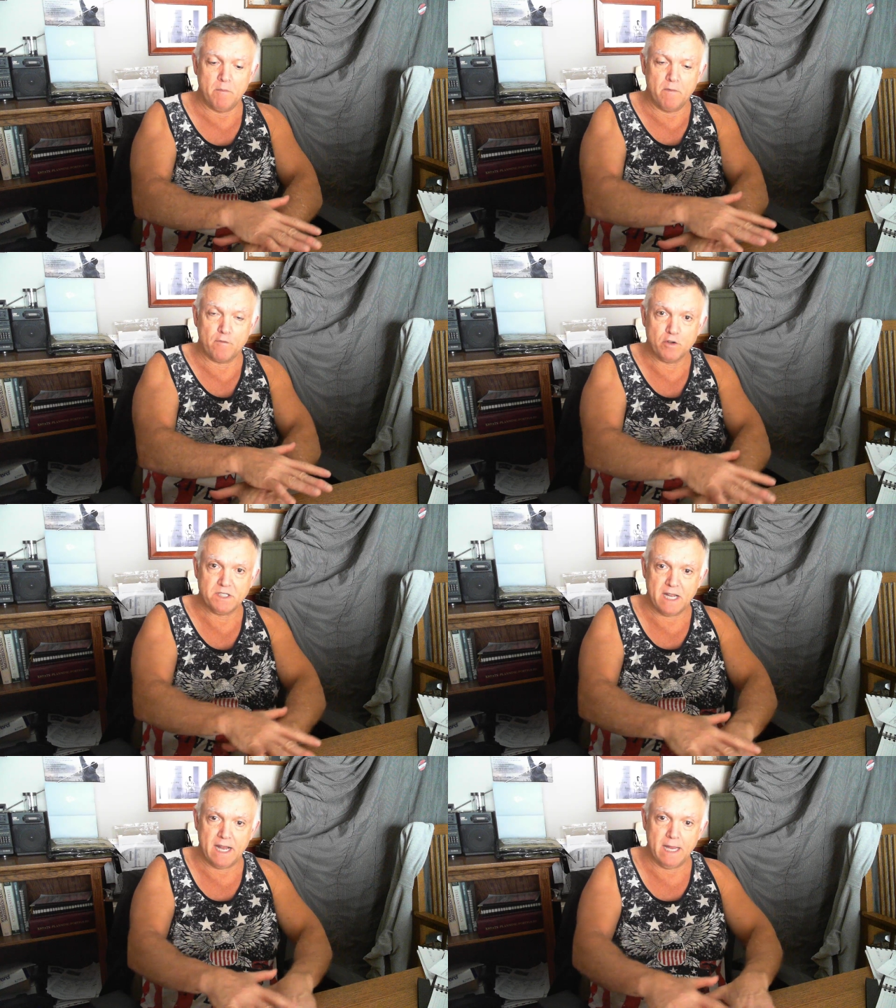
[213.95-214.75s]

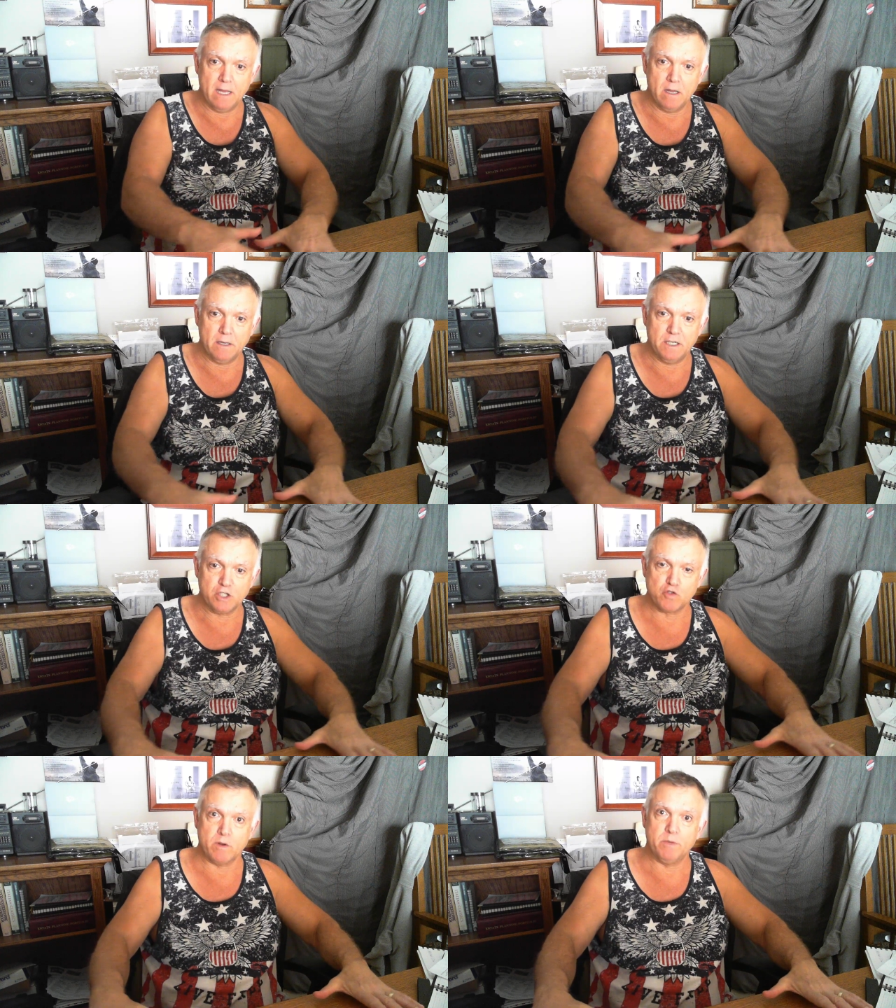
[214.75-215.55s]
first I
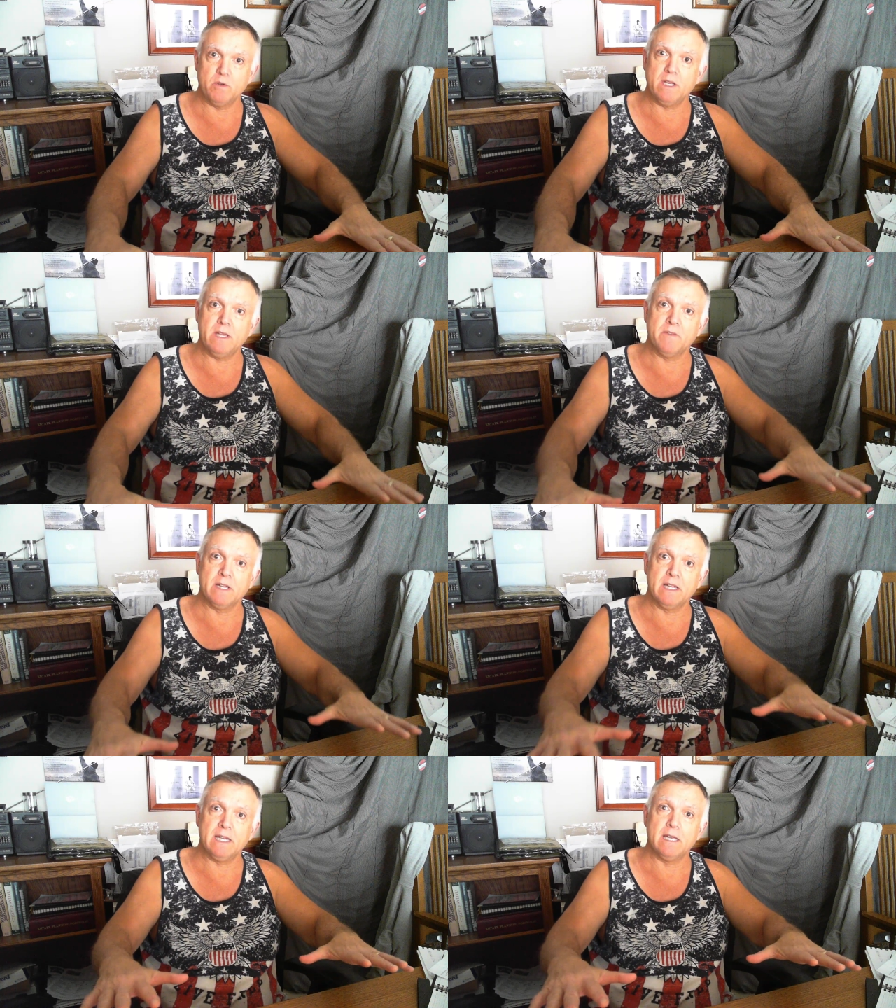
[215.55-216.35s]
distribute
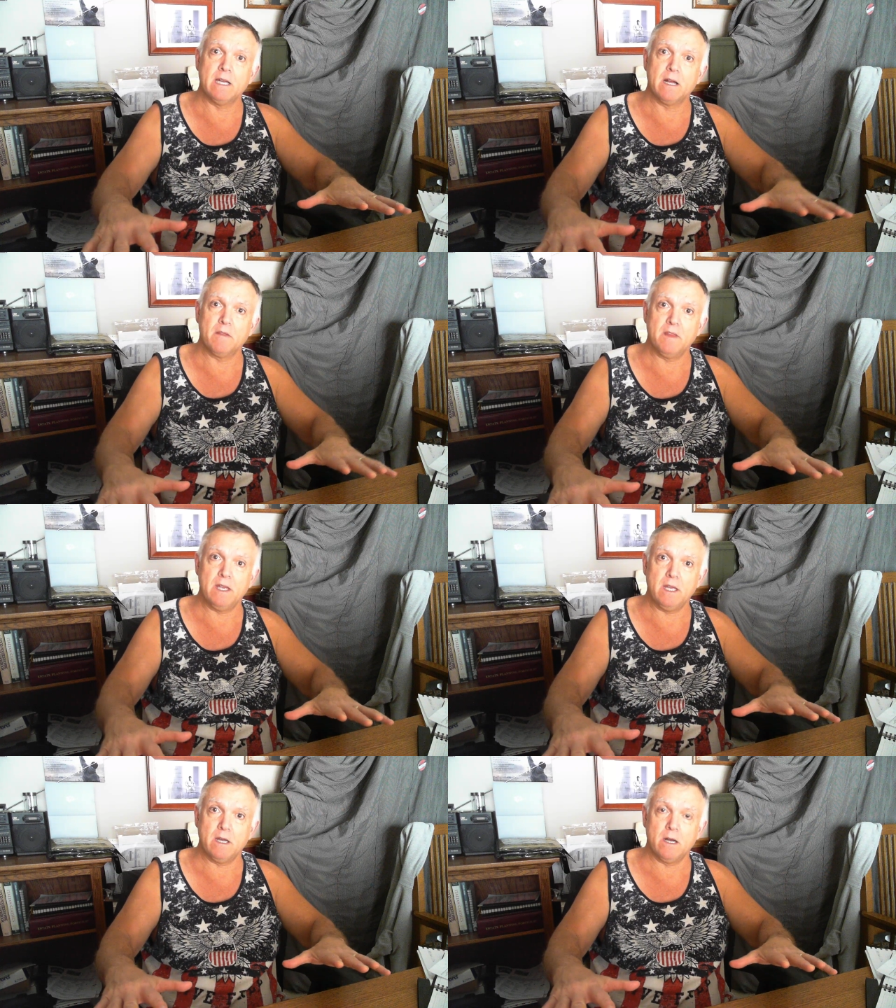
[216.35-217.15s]
evenly
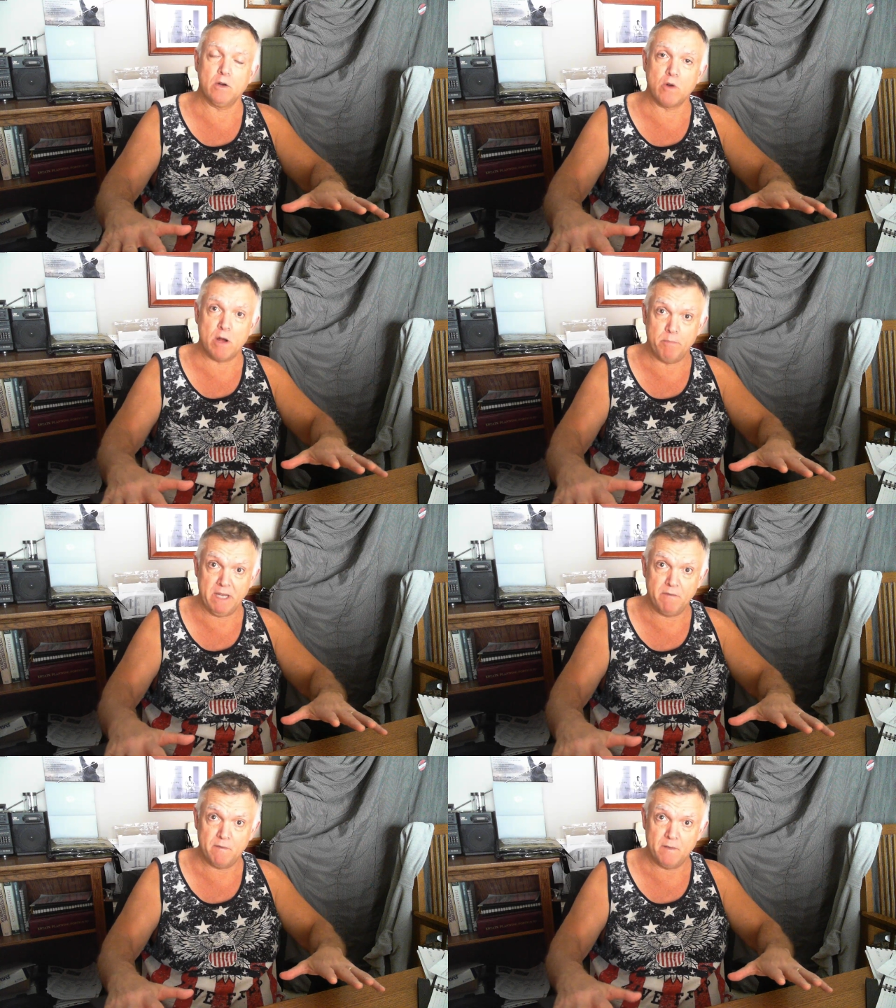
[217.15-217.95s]
the ground
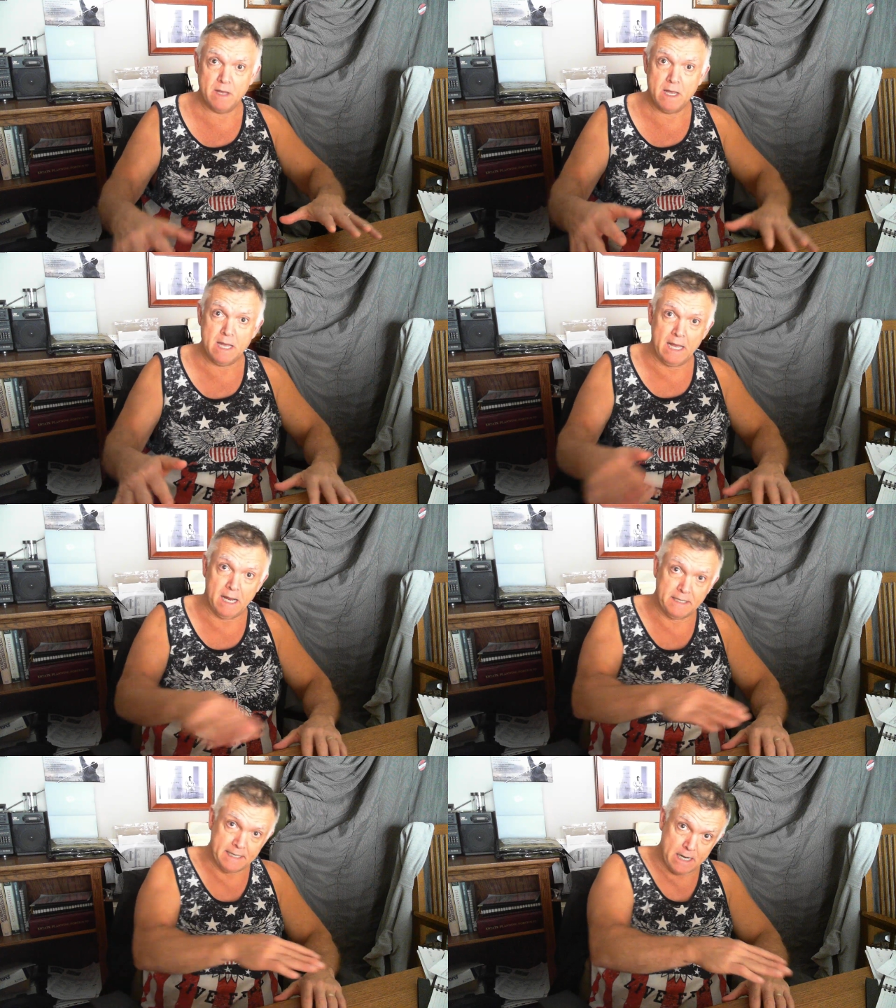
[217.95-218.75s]
beef,
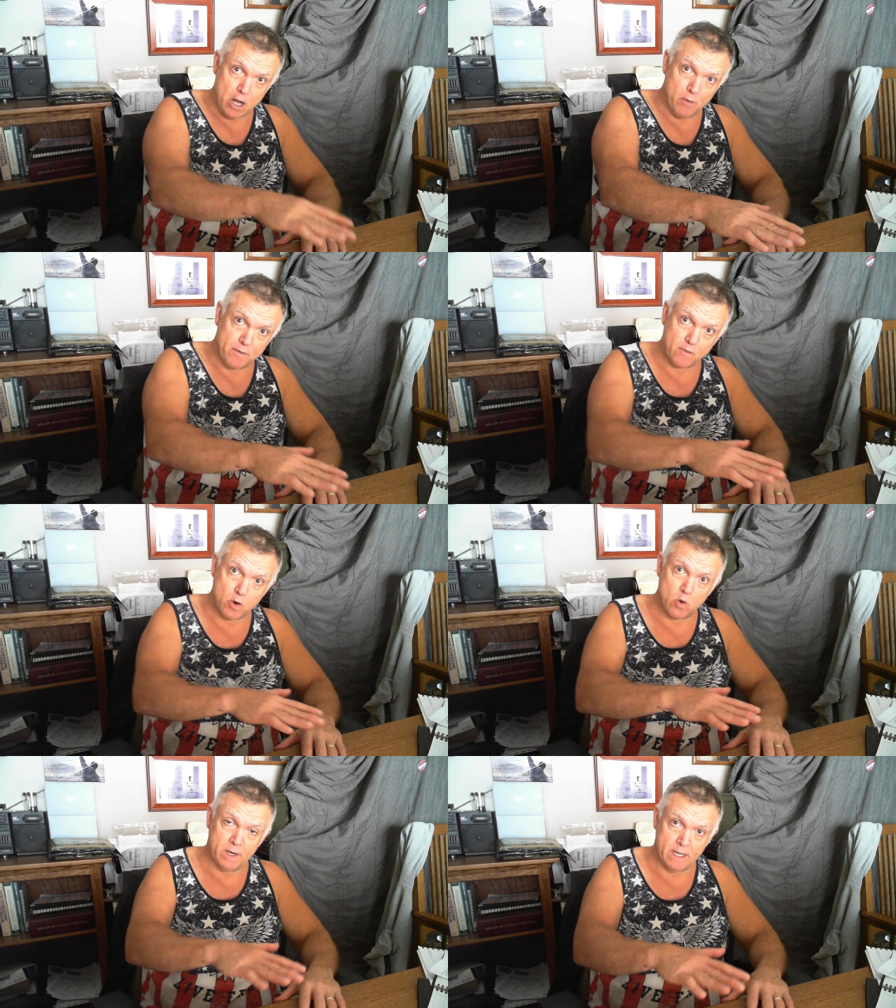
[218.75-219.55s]
and then I'll
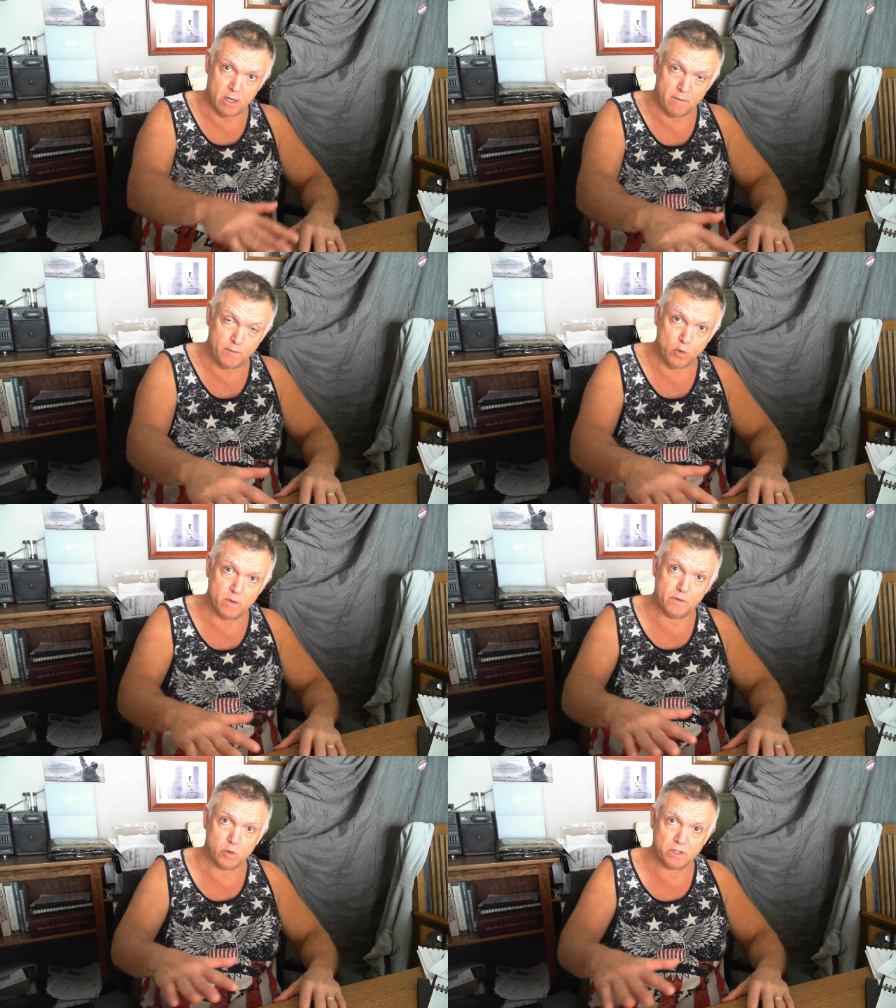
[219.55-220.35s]
throw in a few
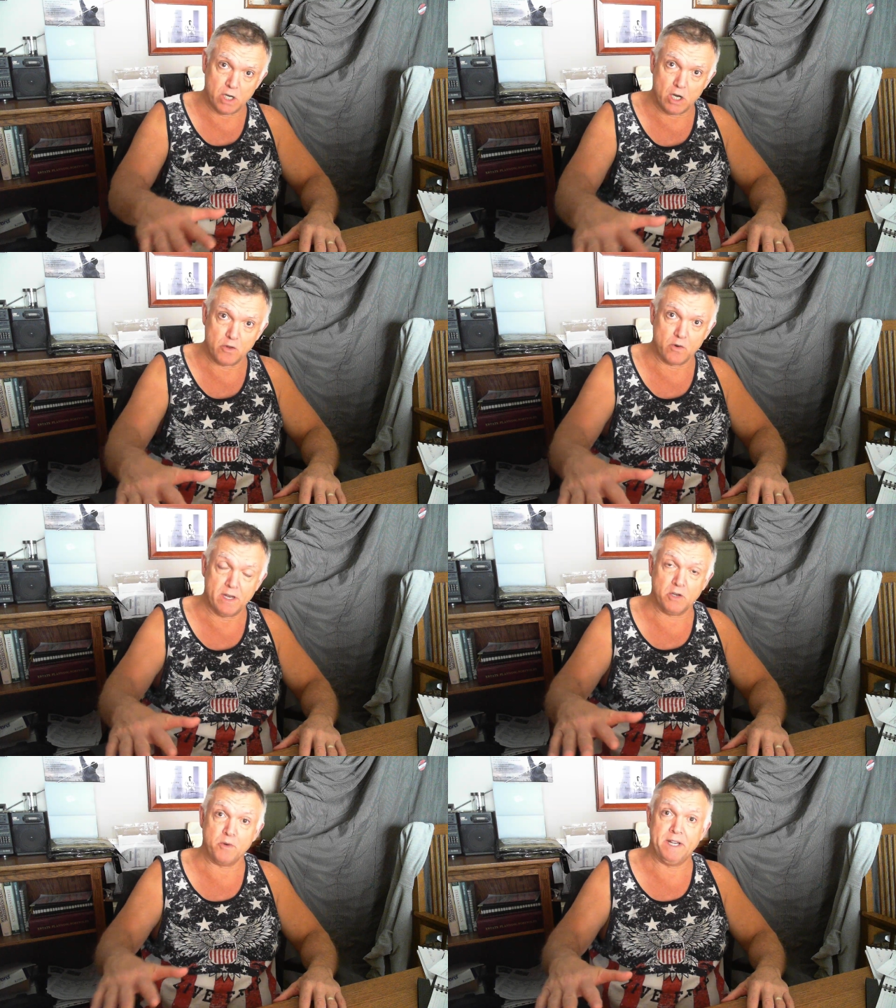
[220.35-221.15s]
of those other
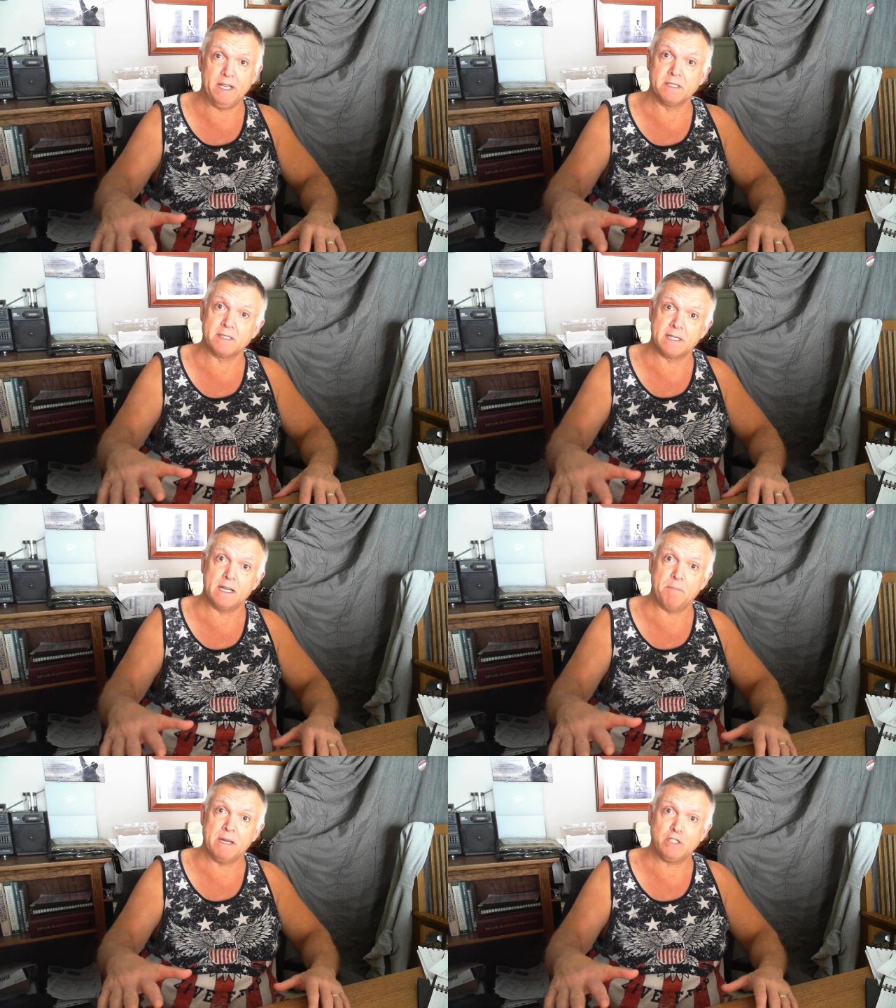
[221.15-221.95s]
ingredients that I
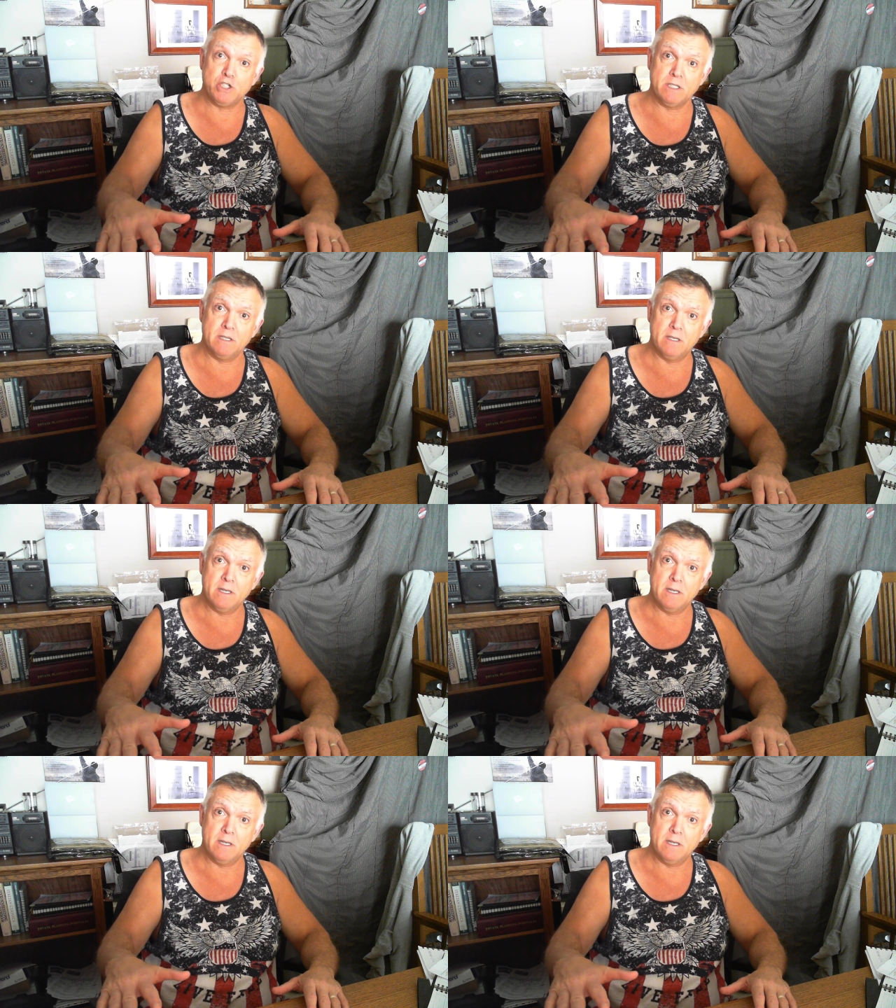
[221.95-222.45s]
mentioned